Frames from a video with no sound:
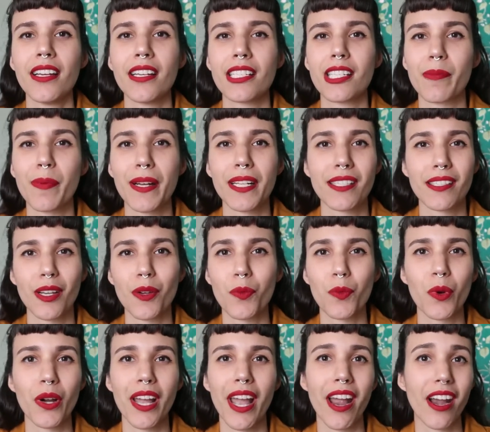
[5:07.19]
It depends
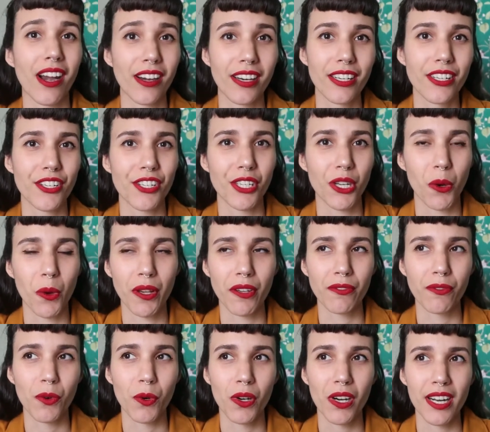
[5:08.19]
on what era you're
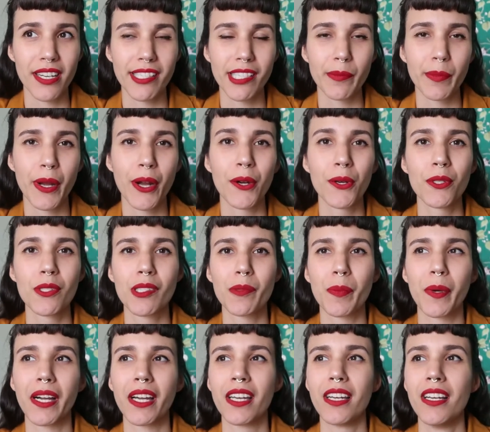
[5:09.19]
going for, I suppose,
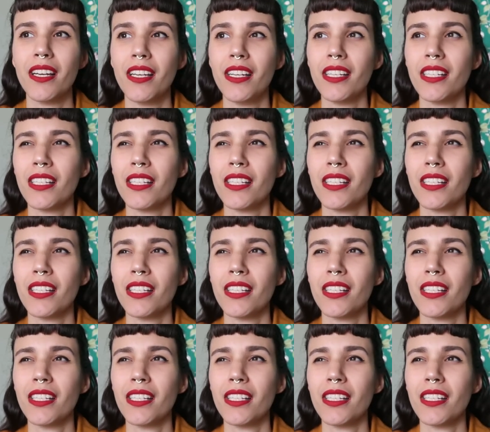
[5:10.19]
but